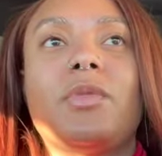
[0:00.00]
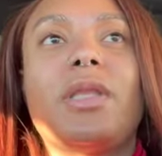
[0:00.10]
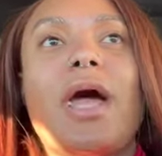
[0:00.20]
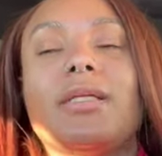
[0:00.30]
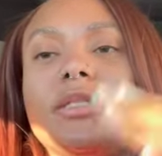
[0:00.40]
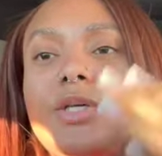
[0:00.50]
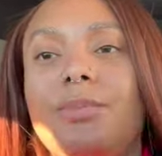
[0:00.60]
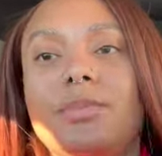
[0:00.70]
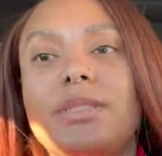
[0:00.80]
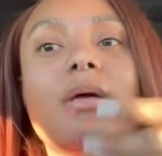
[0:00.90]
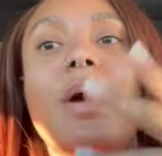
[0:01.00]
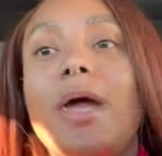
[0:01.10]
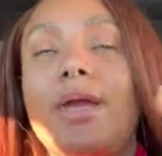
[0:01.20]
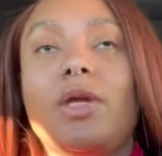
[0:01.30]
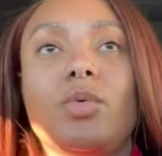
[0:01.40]
like sem-
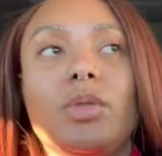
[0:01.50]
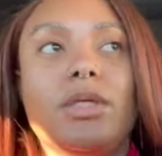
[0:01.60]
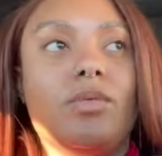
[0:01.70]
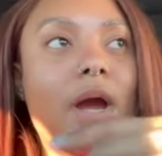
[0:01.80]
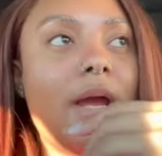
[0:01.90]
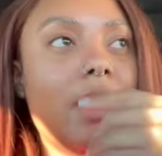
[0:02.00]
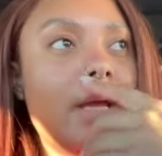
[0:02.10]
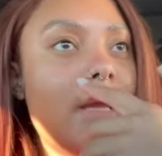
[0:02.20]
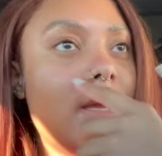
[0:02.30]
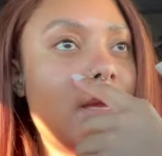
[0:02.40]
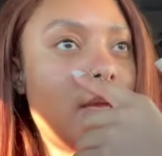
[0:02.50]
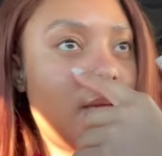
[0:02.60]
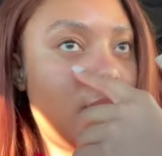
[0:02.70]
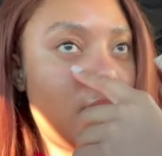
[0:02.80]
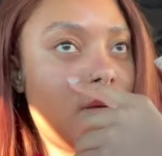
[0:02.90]
semi-annually, right?
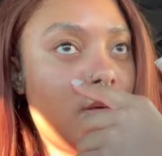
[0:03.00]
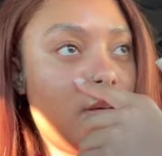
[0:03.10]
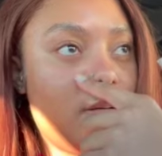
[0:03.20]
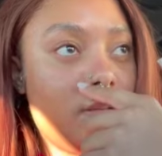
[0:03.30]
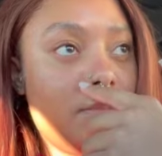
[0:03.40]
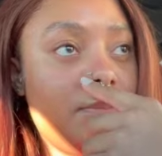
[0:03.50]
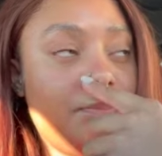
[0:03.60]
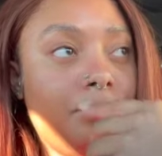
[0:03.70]
And um